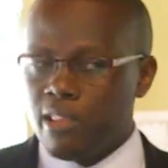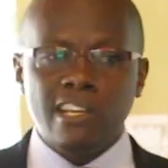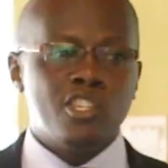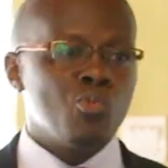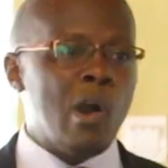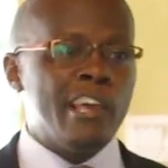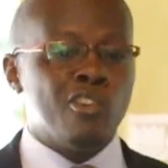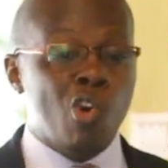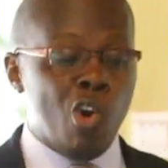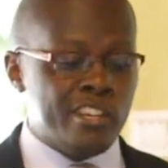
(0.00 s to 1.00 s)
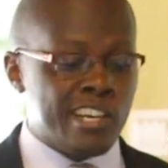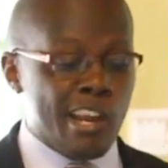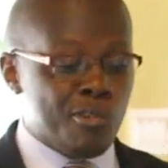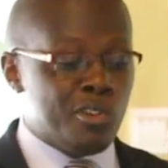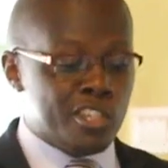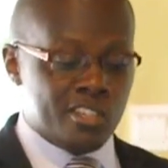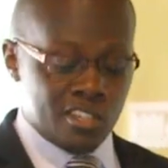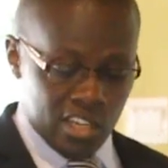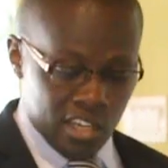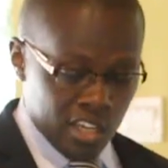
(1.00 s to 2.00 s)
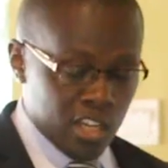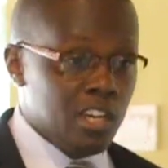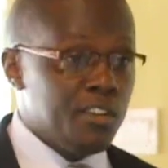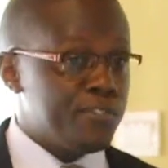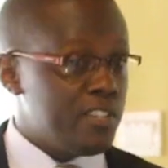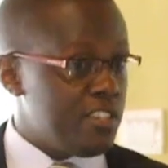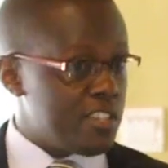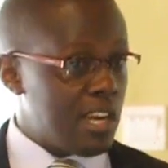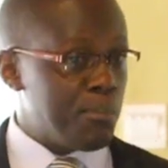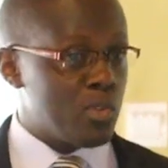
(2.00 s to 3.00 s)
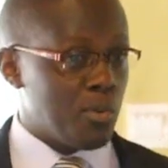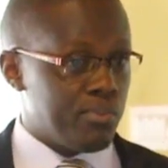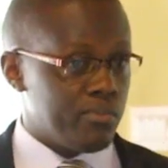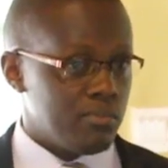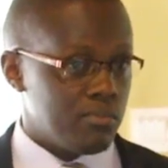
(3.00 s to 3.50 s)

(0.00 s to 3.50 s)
That is why God cannot lift this laptop.